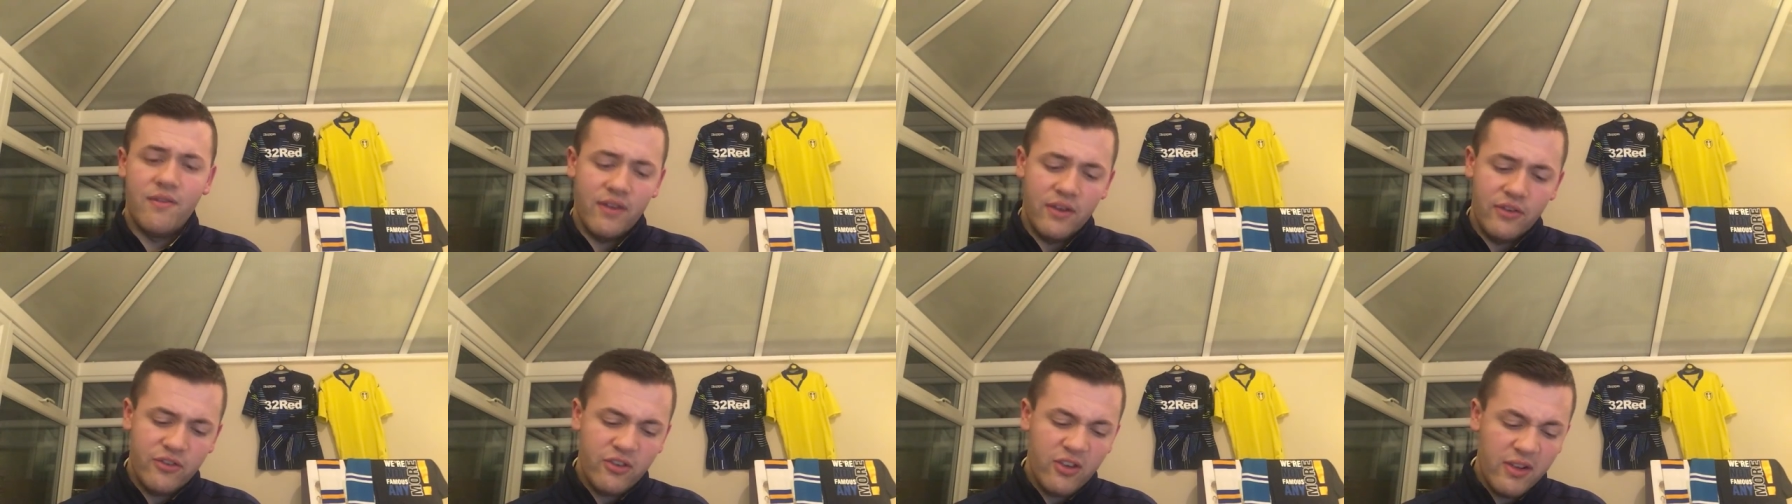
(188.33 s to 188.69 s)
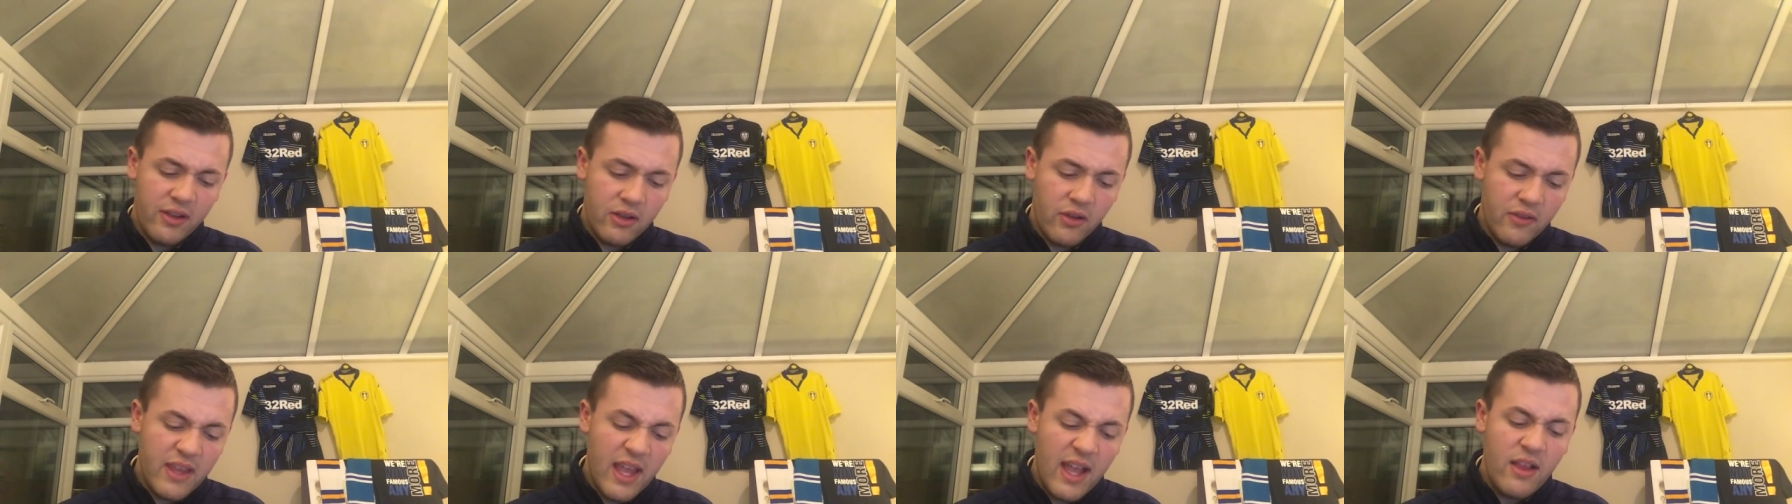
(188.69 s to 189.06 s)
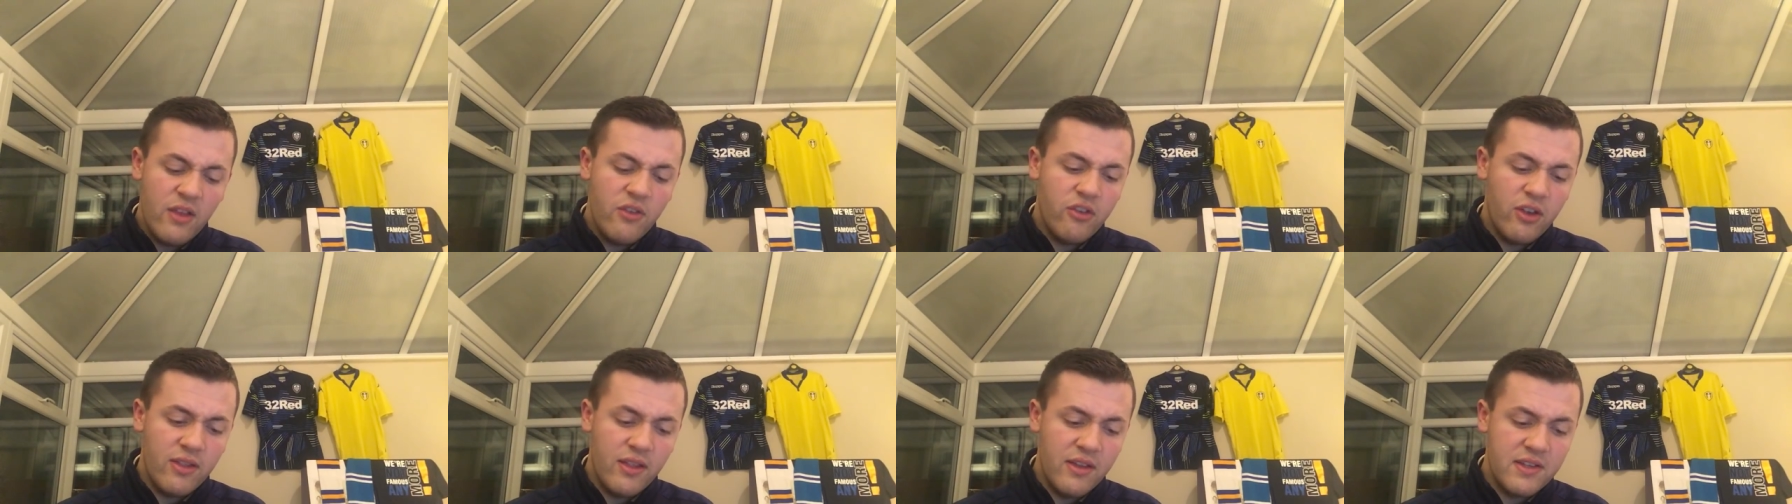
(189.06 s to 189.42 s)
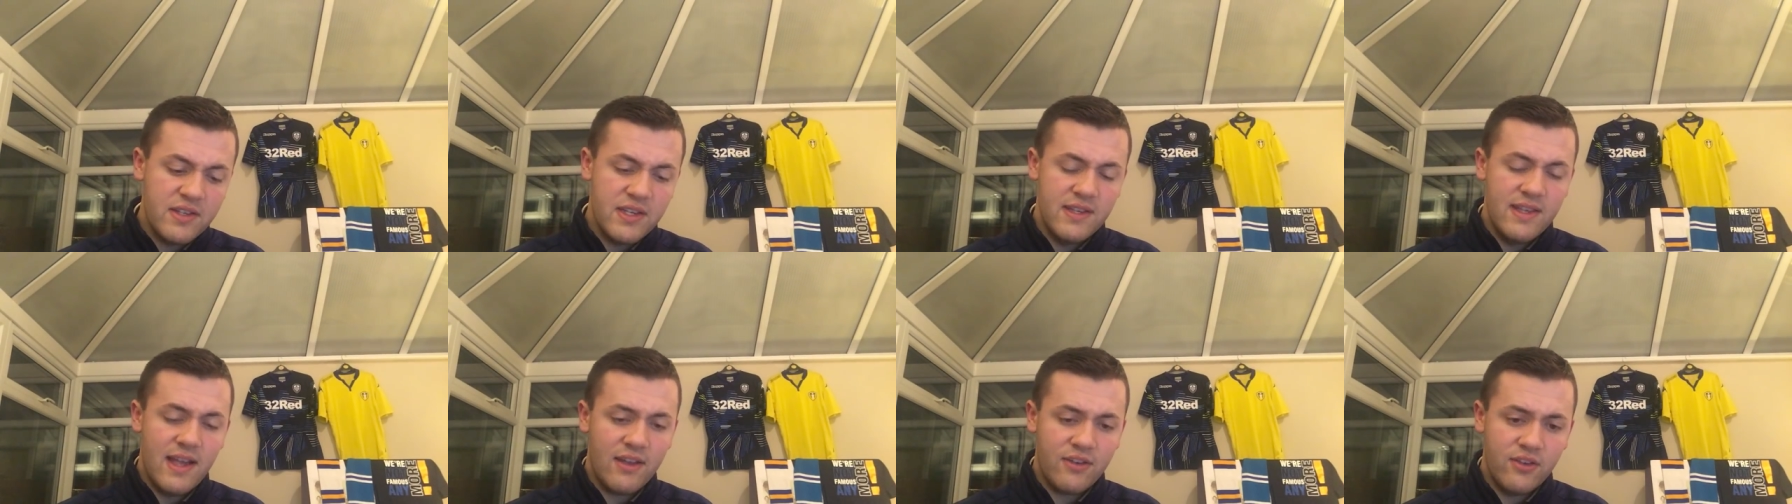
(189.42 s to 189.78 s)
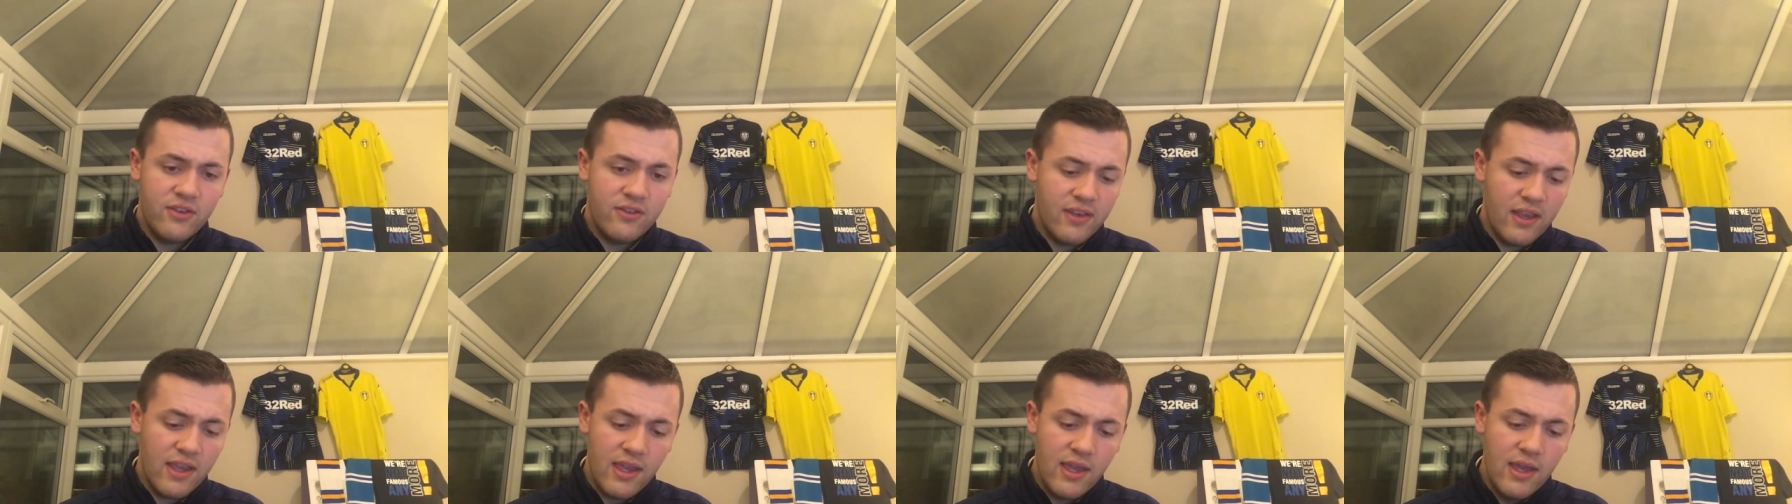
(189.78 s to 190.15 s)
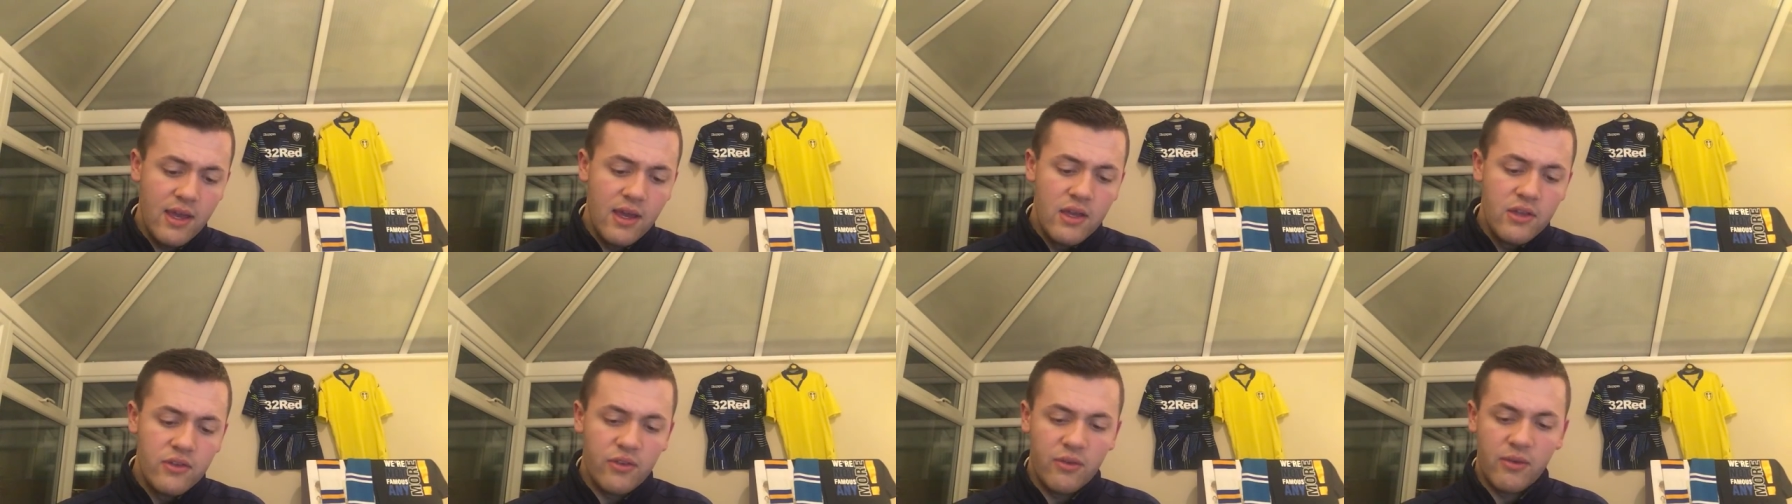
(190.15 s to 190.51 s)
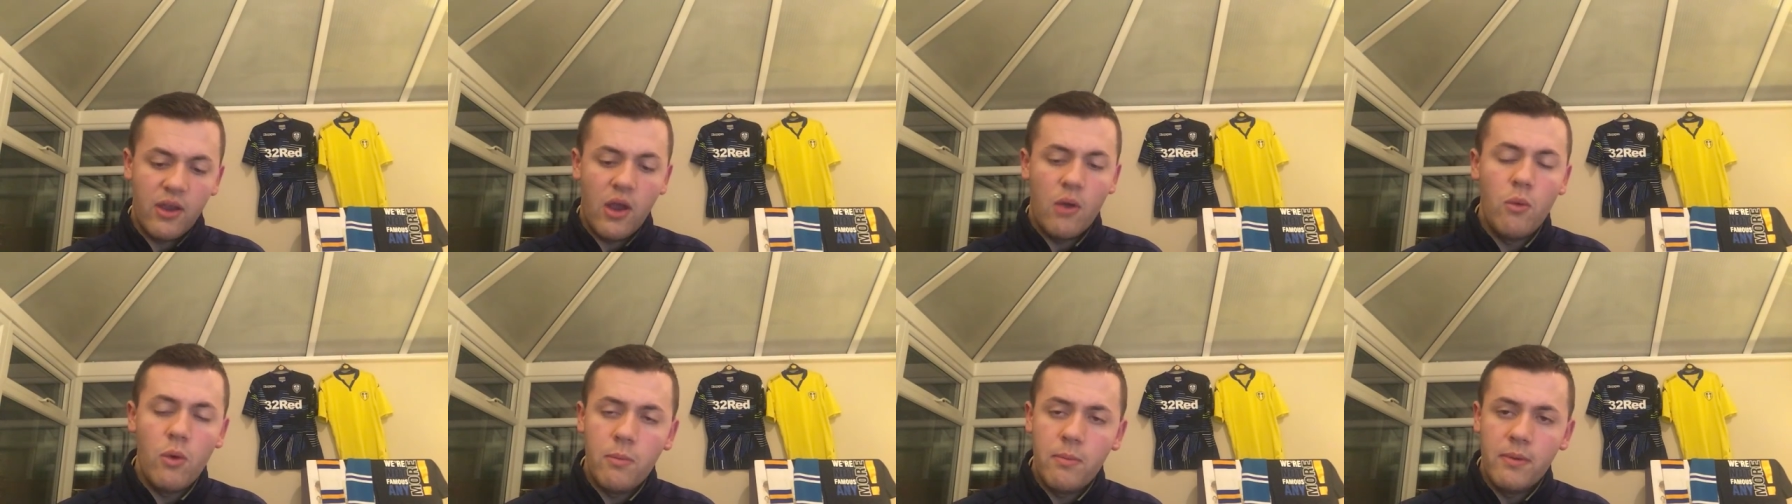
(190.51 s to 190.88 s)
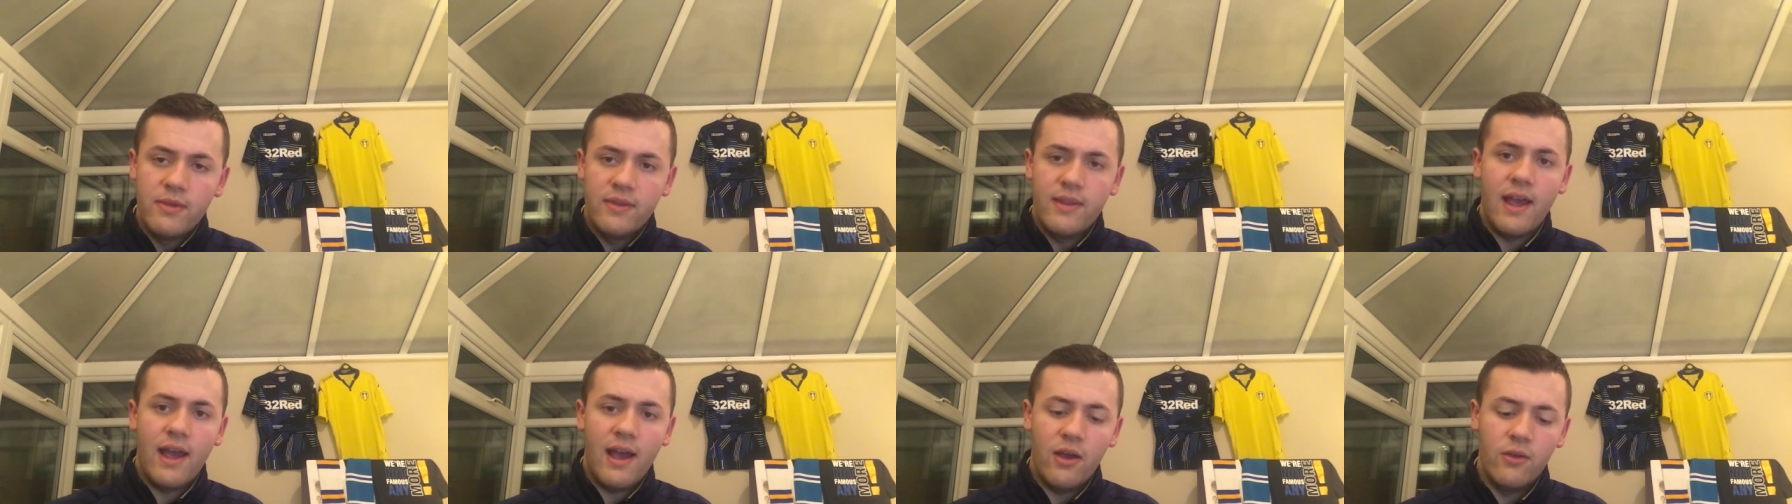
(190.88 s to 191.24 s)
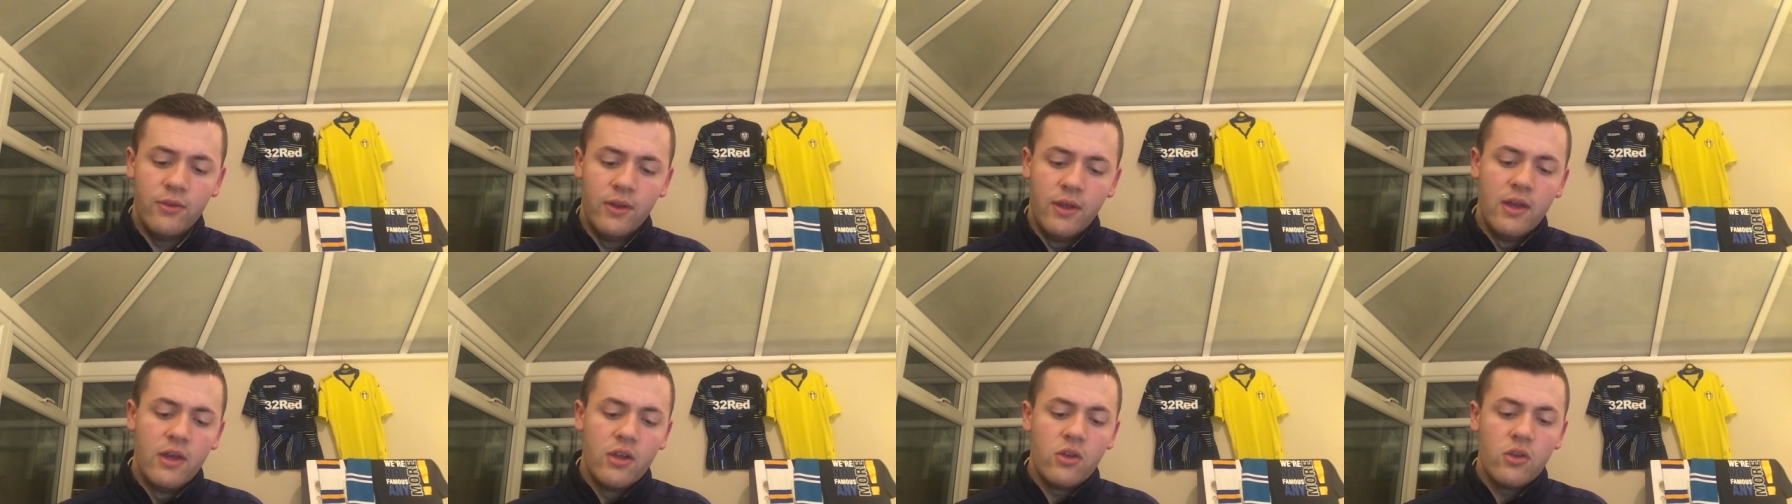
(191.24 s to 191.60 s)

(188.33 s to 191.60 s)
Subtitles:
I think he's certainly got the energy, the tenacity to go up and down